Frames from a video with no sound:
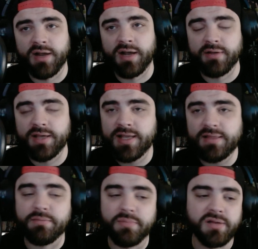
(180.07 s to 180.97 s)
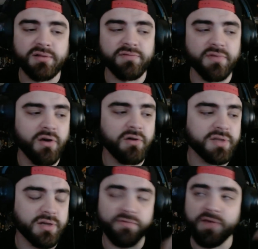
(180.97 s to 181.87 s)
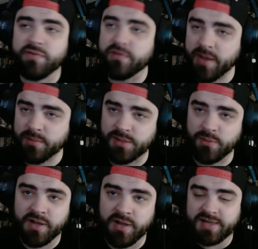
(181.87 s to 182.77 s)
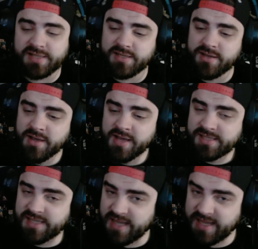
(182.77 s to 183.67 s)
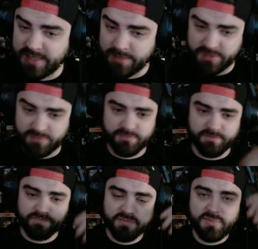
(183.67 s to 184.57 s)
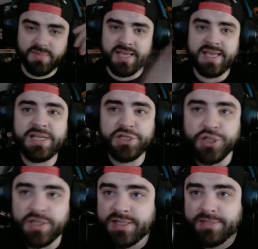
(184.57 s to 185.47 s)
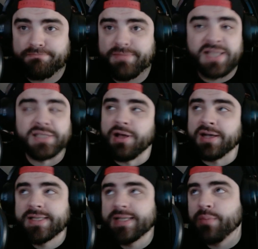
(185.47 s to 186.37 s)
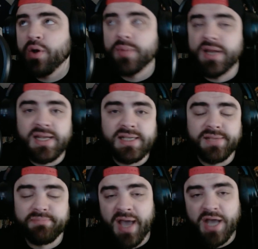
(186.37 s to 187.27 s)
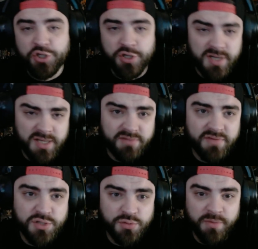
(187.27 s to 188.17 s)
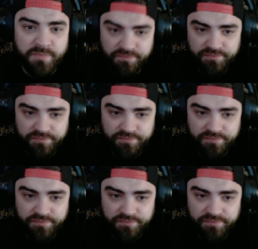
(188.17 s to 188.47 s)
out in the middle of all the kerfuffle that was going on in today's episode. He just gets lost in the moment, and he's a passionate individual,